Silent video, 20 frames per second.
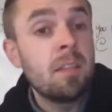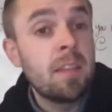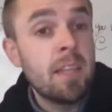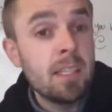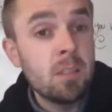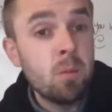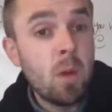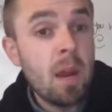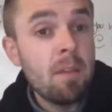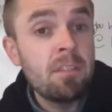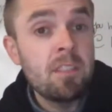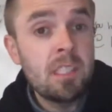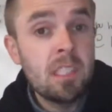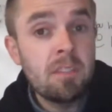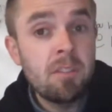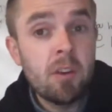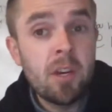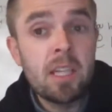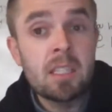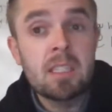This wide
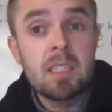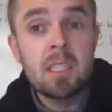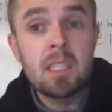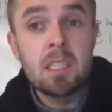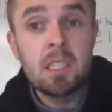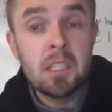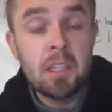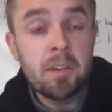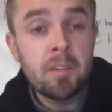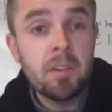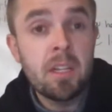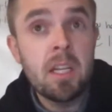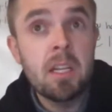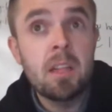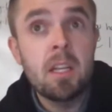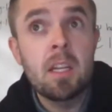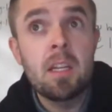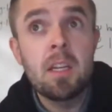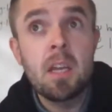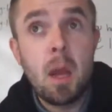receiver is
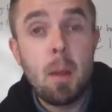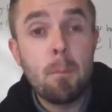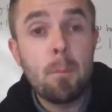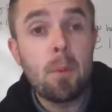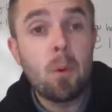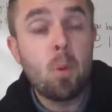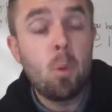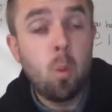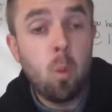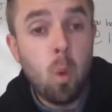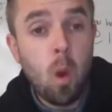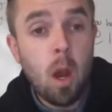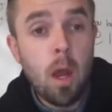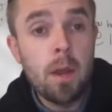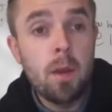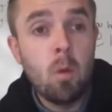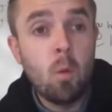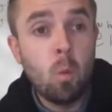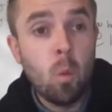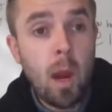clearly the number
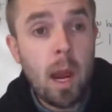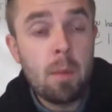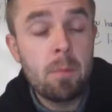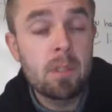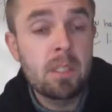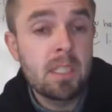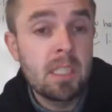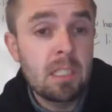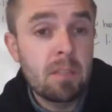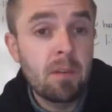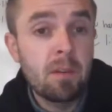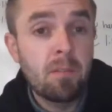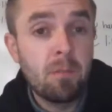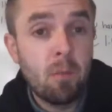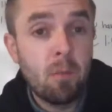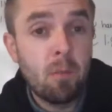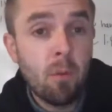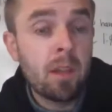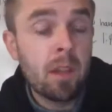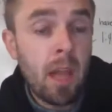1 wide receiver
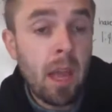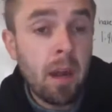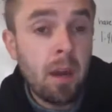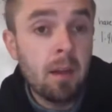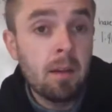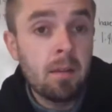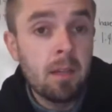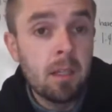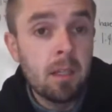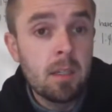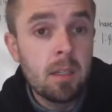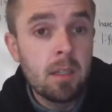for Atlanta.